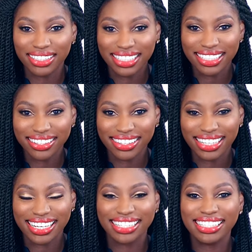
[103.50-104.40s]
looked in there
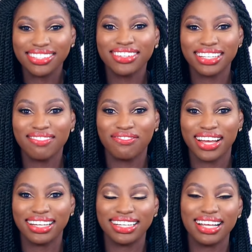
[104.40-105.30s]
again, still couldn't
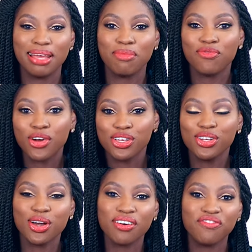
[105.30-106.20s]
find it, and before
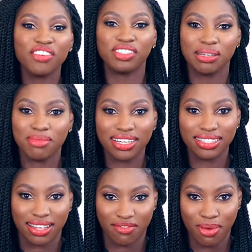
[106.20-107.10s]
you know it, 15
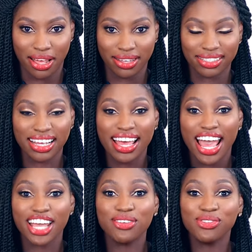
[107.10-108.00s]
minutes have passed
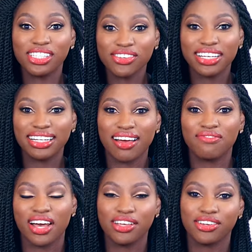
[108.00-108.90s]
and you still
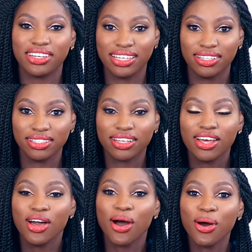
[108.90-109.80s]
cannot find your keys,
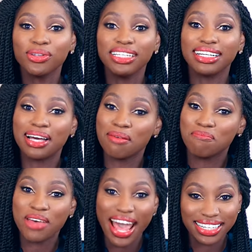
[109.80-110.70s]
only to
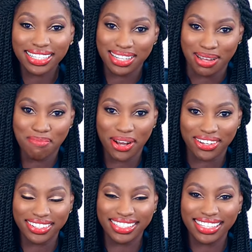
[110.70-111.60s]
come back to that
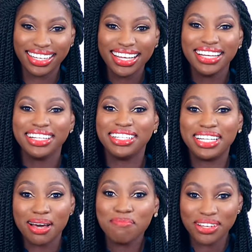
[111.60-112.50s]
purse,
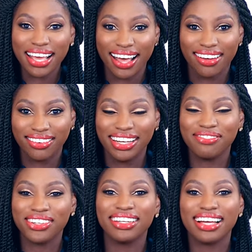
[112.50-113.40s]
dump it out,
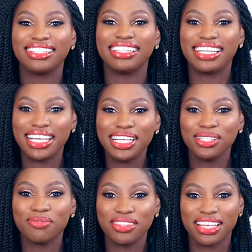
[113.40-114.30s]
and realize the
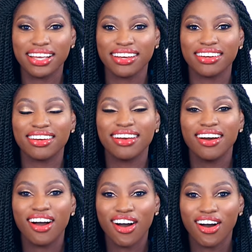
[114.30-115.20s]
keys were there
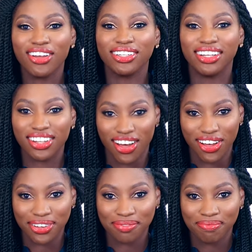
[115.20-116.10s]
all
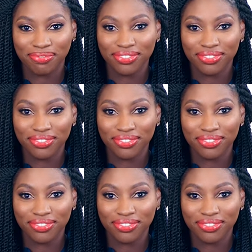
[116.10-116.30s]
along.